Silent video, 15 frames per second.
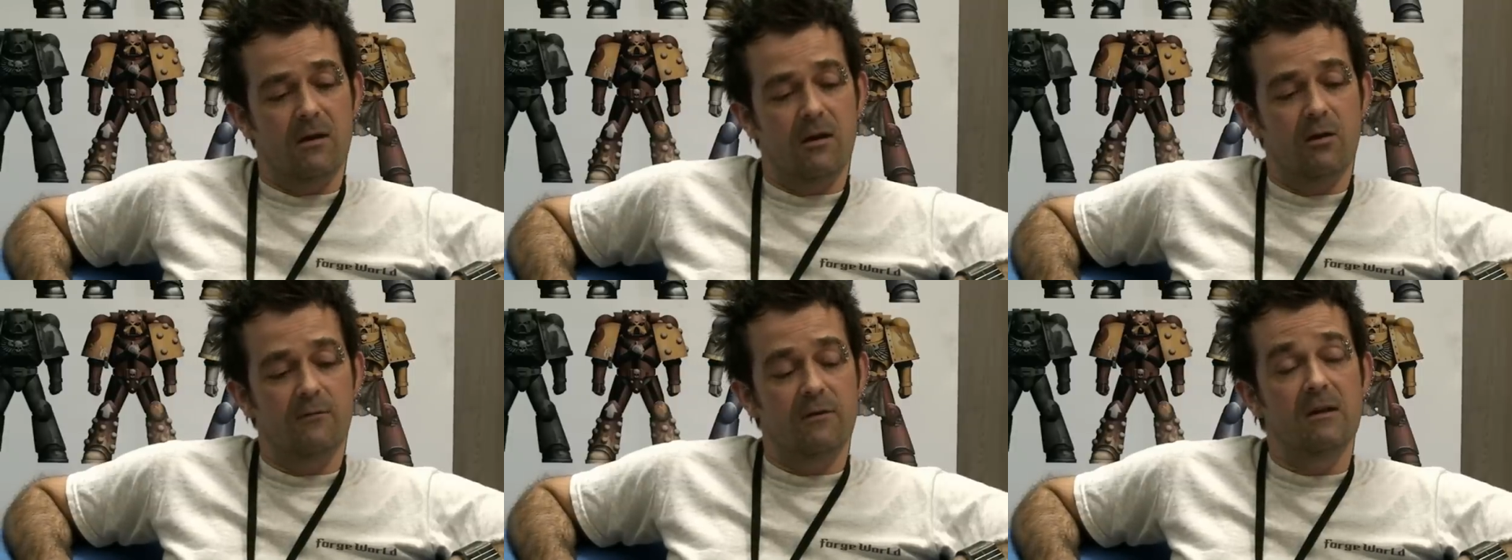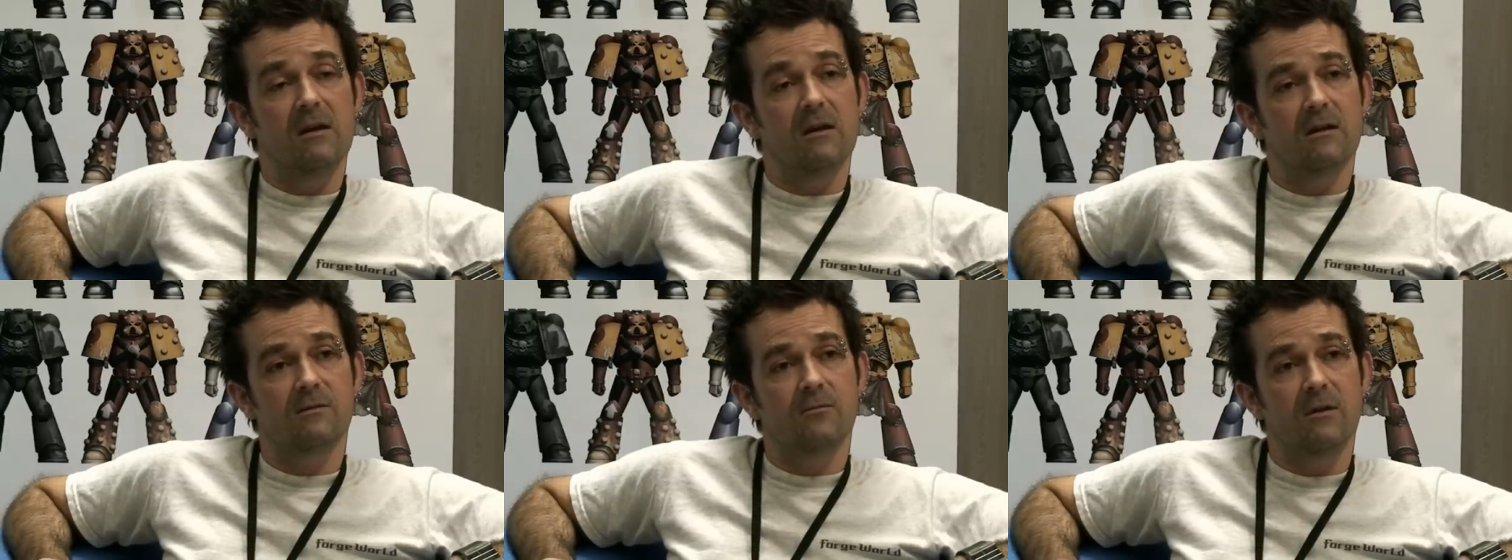over the
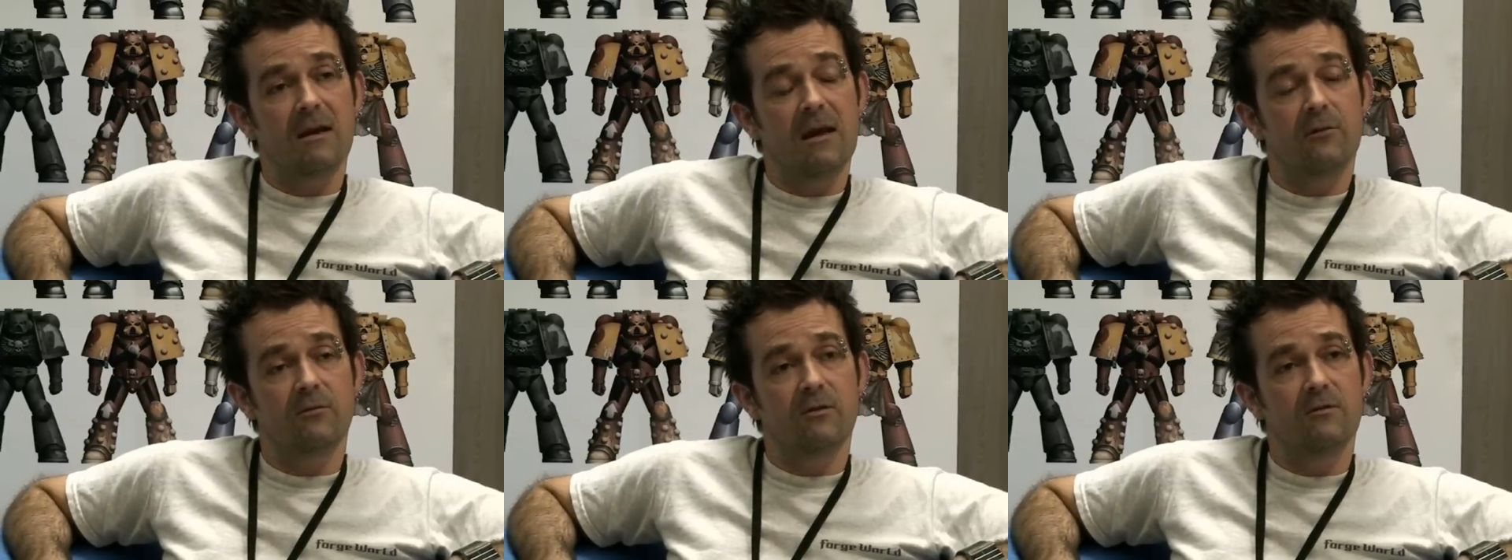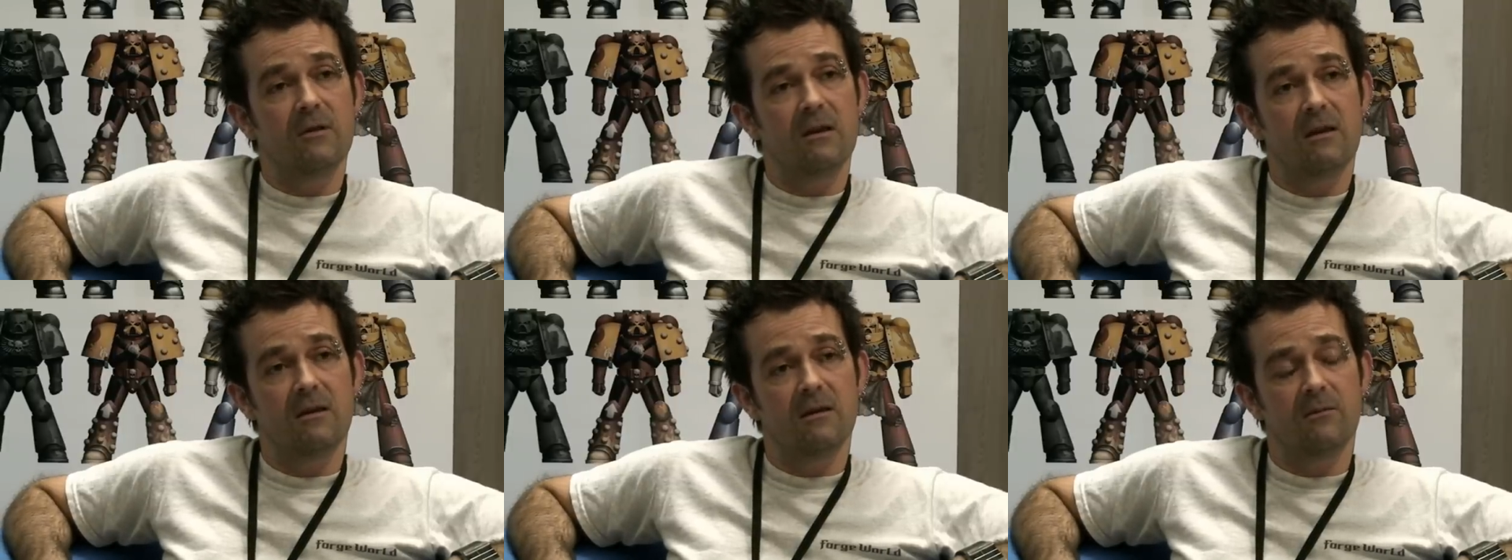years we now do
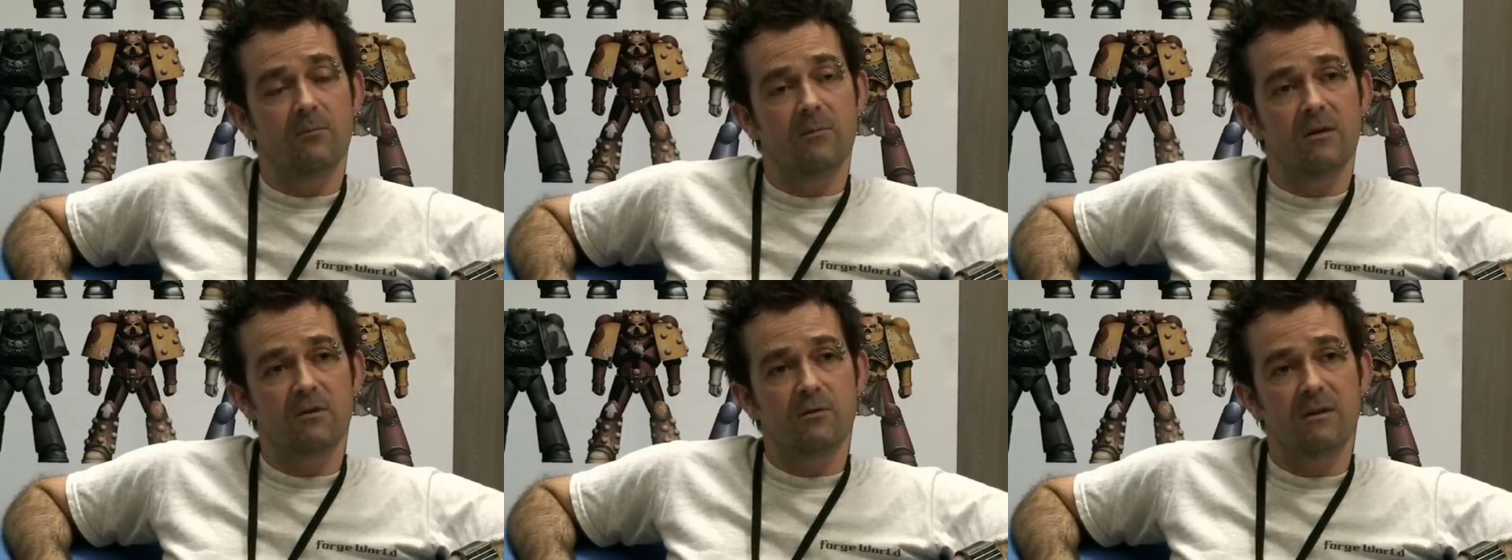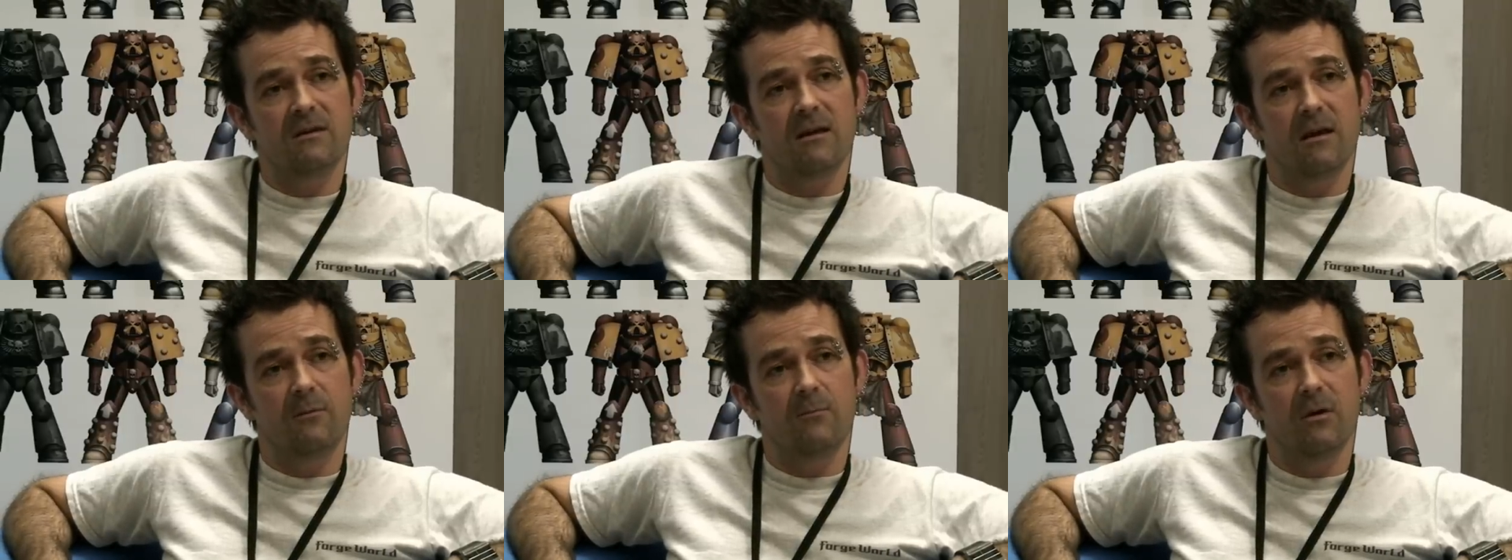the
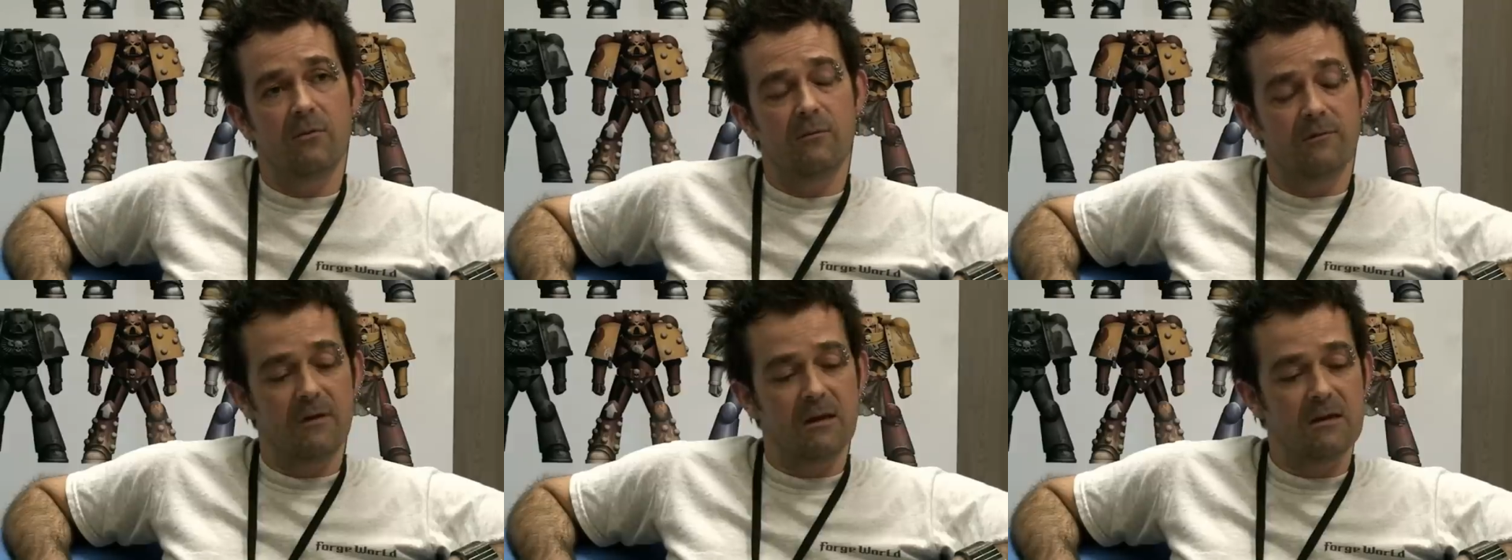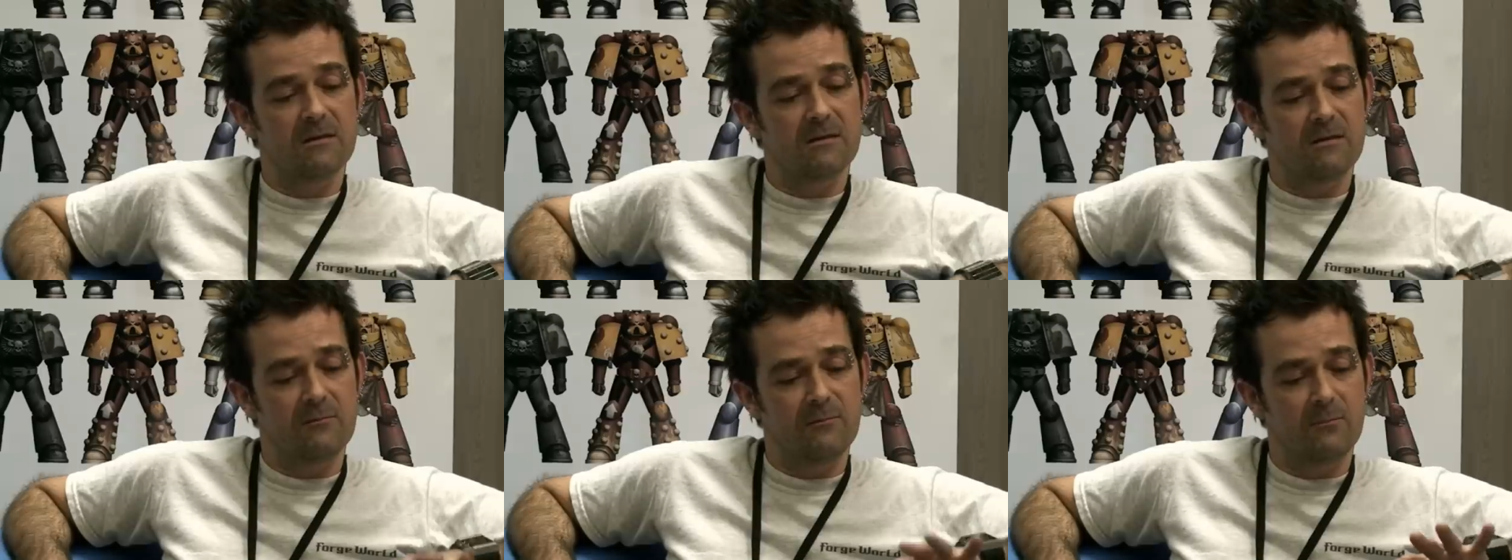28mm
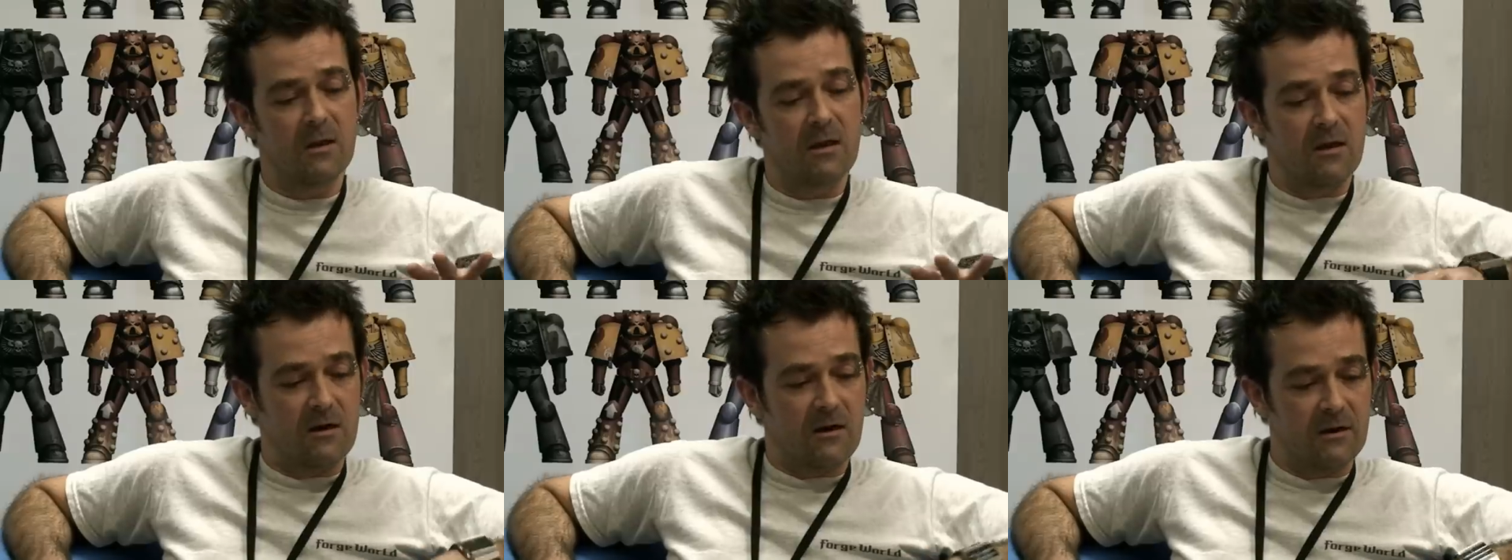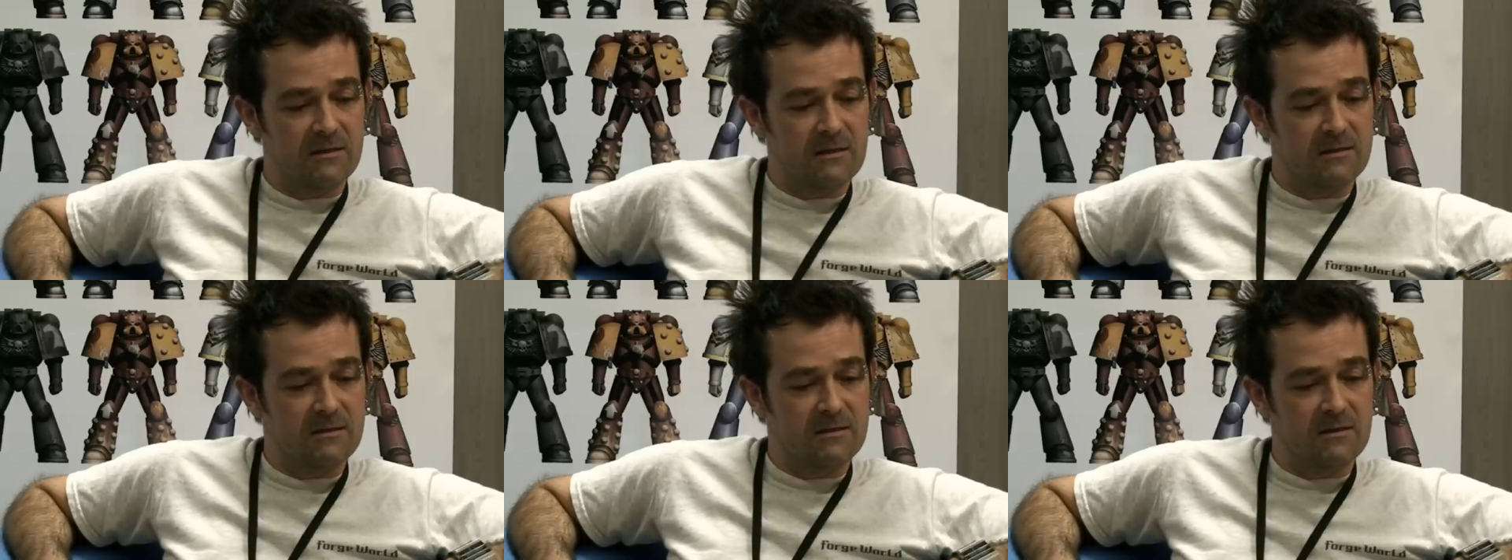figures, and I
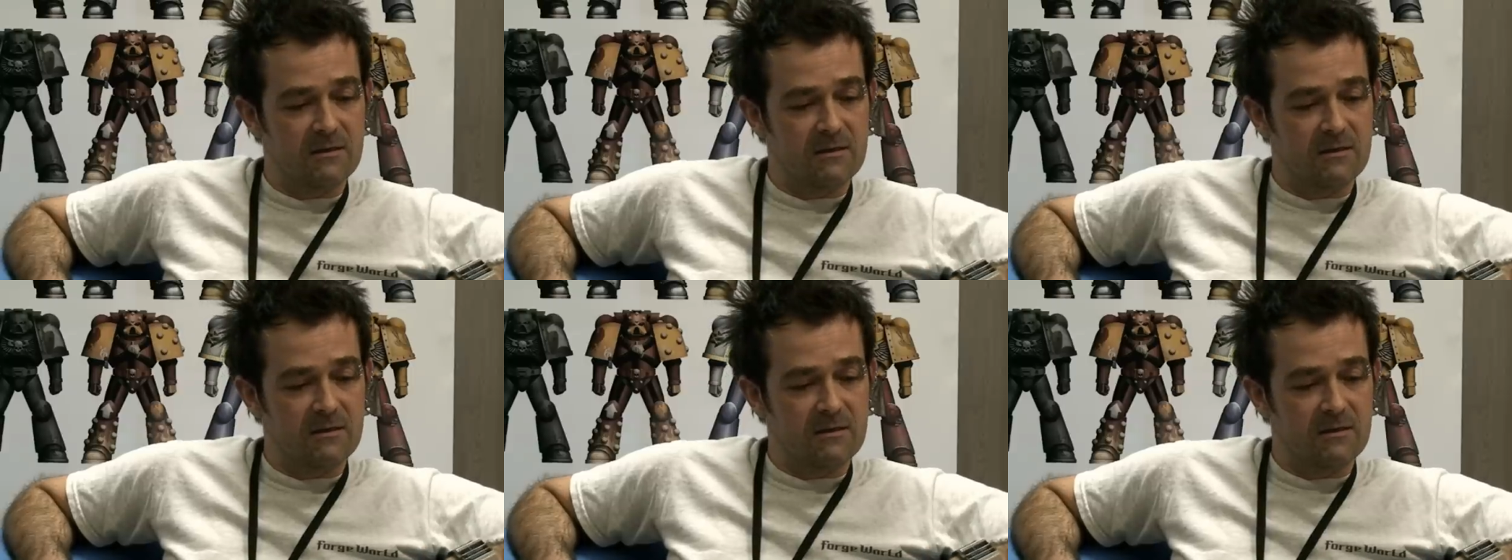did